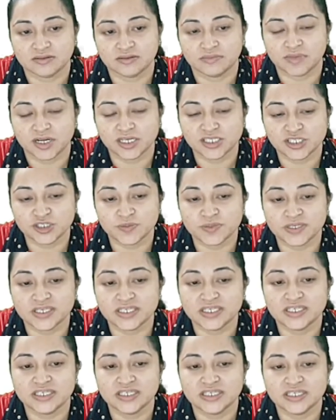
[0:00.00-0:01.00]
must
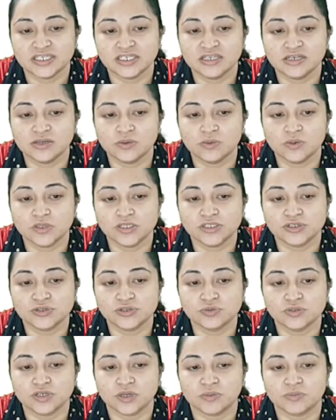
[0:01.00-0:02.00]
be equals
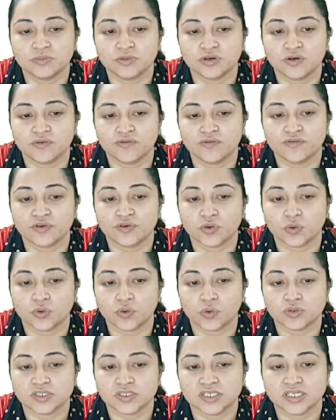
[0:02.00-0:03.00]
to number of
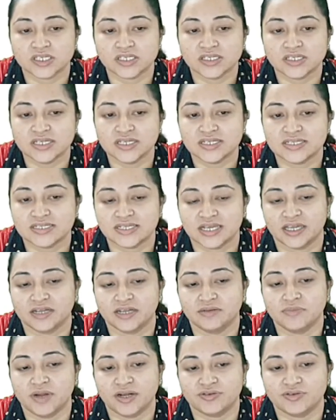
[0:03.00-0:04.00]
rows in
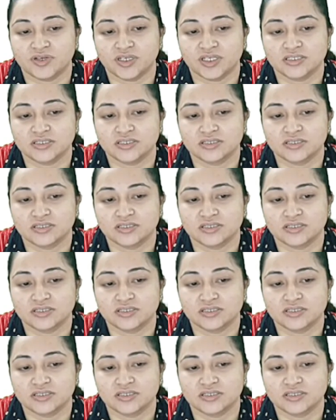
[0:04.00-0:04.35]
second matrix.